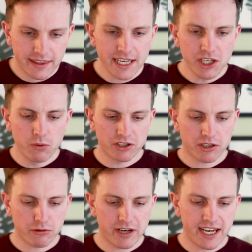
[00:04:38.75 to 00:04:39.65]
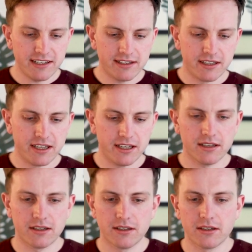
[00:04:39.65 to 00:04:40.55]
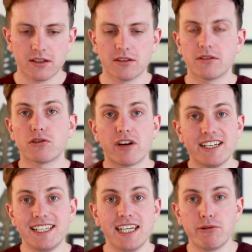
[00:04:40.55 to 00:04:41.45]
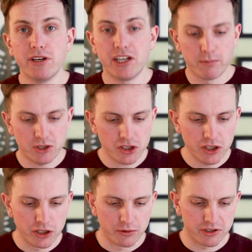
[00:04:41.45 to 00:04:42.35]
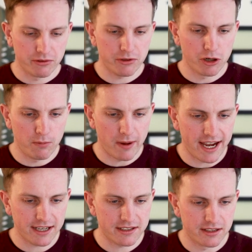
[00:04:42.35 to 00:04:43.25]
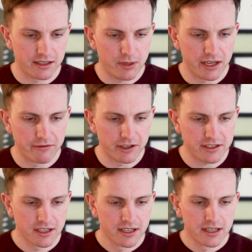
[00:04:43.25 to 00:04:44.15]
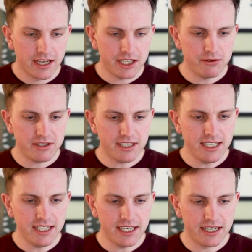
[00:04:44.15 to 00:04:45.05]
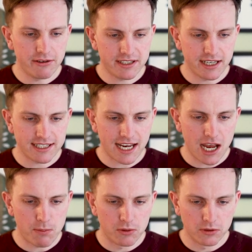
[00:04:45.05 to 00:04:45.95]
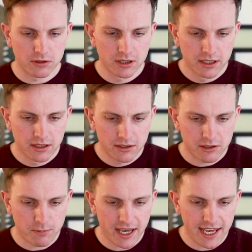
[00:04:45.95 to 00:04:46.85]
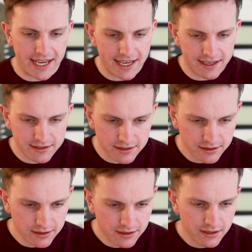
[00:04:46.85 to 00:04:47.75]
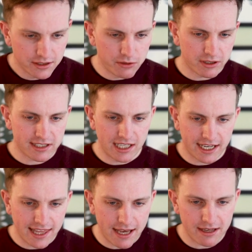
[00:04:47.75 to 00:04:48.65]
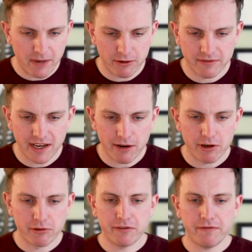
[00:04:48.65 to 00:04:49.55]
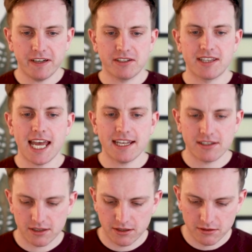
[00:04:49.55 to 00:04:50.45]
Then you want to create the criteria number two. So go back to the pivot and you see here it says apple to pears. You want to select that amount of area and you fix that